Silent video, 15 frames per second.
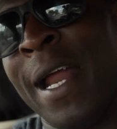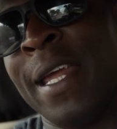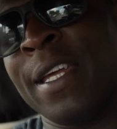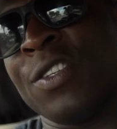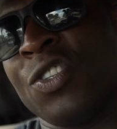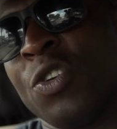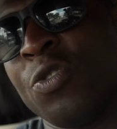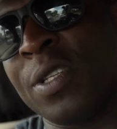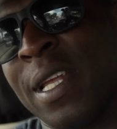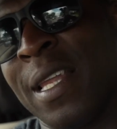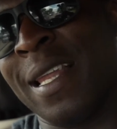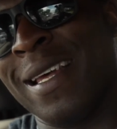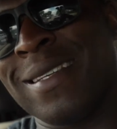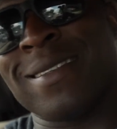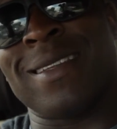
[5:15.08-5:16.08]
is usually
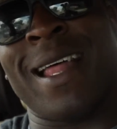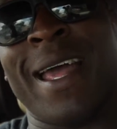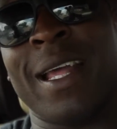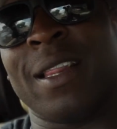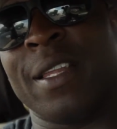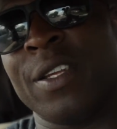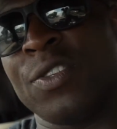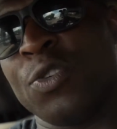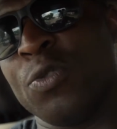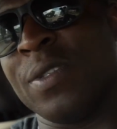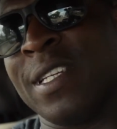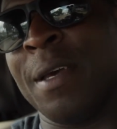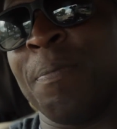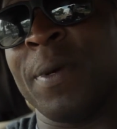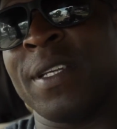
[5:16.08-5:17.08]
less likely to
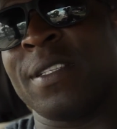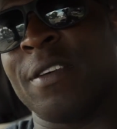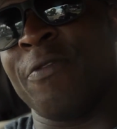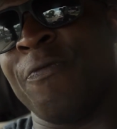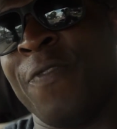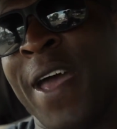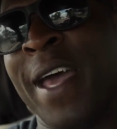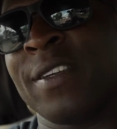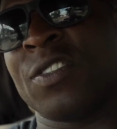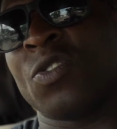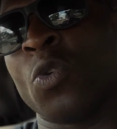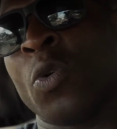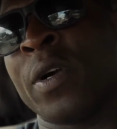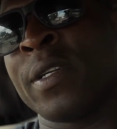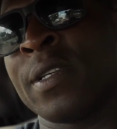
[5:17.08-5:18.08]
dip into fat
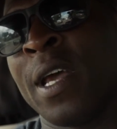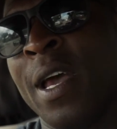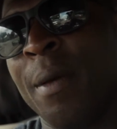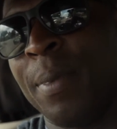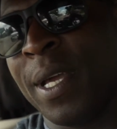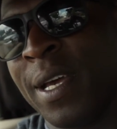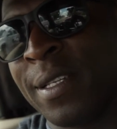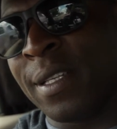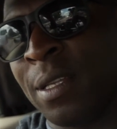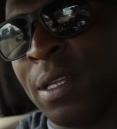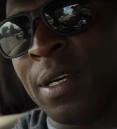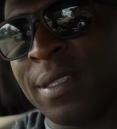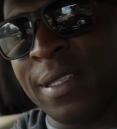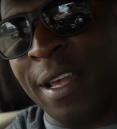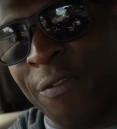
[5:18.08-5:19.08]
stores because it
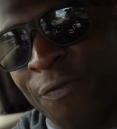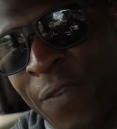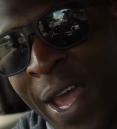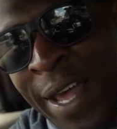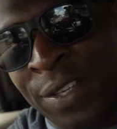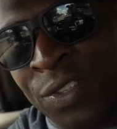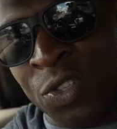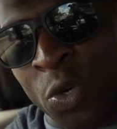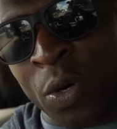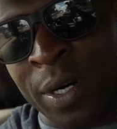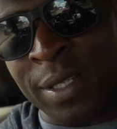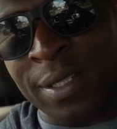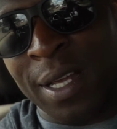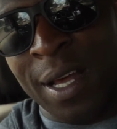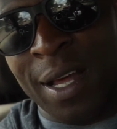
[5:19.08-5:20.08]
looks at fat
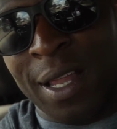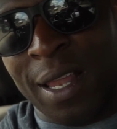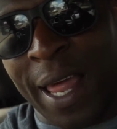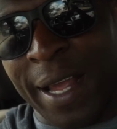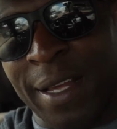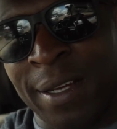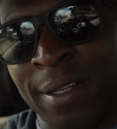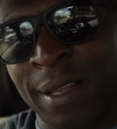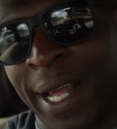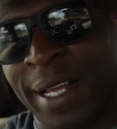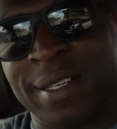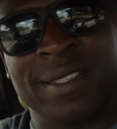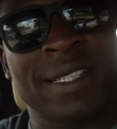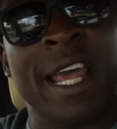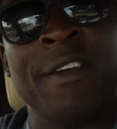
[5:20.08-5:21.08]
stores like
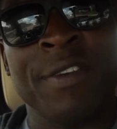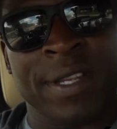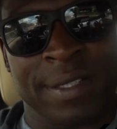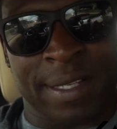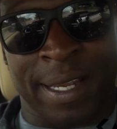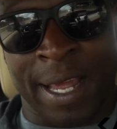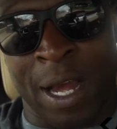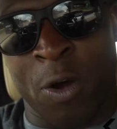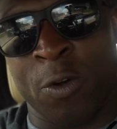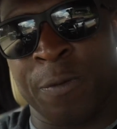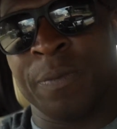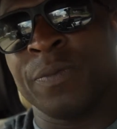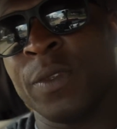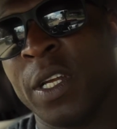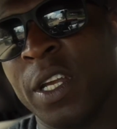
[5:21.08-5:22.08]
a savings account.
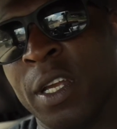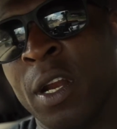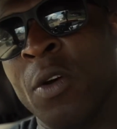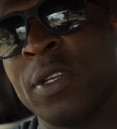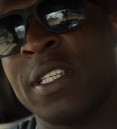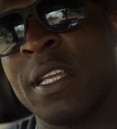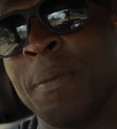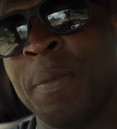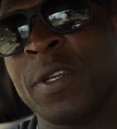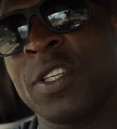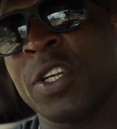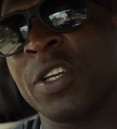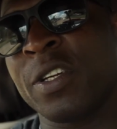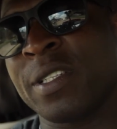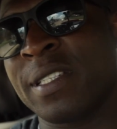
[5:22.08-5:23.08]
You don't dip
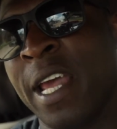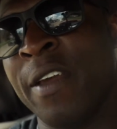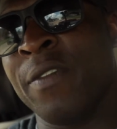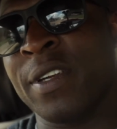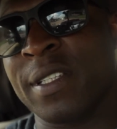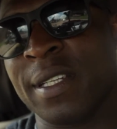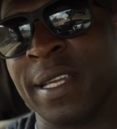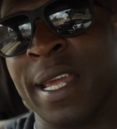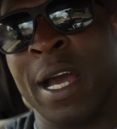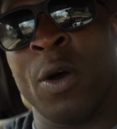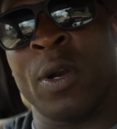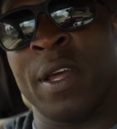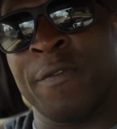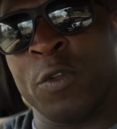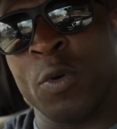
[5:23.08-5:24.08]
into your savings
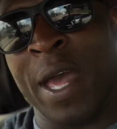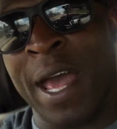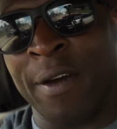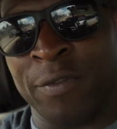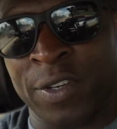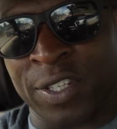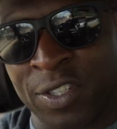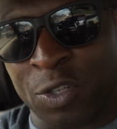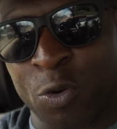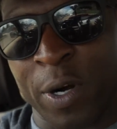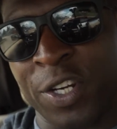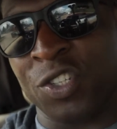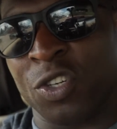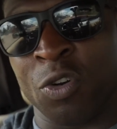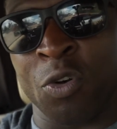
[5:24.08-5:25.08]
account if you have
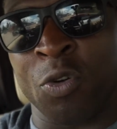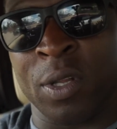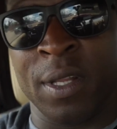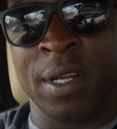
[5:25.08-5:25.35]
discretional,